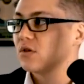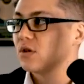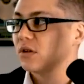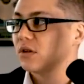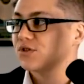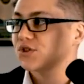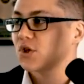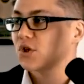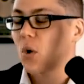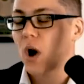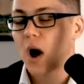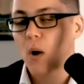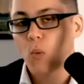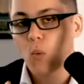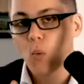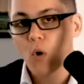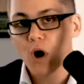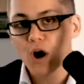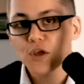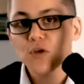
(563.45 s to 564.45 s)
So I
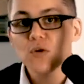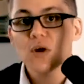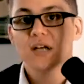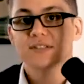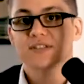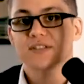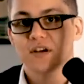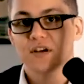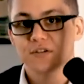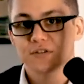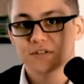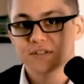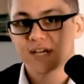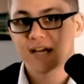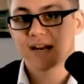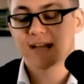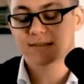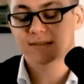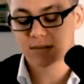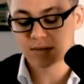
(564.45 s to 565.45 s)
want you guys to
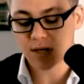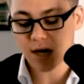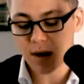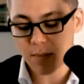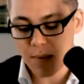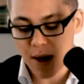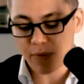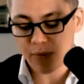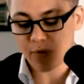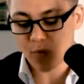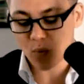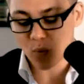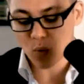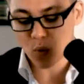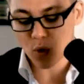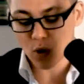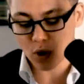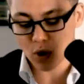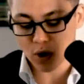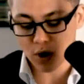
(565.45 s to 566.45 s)
understand it's not about the
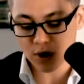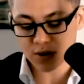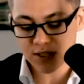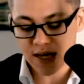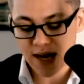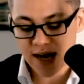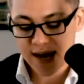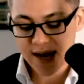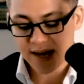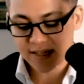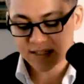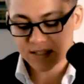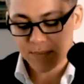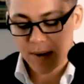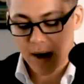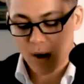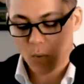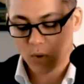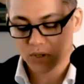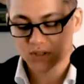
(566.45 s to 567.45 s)
words, it's
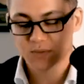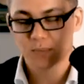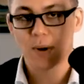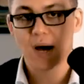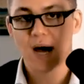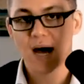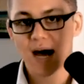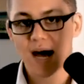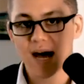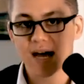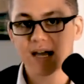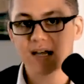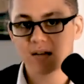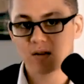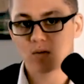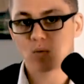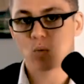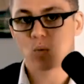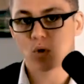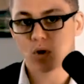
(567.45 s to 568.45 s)
about what's behind
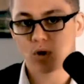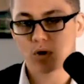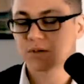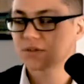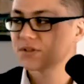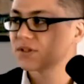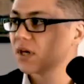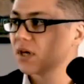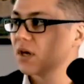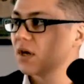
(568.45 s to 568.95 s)
the words.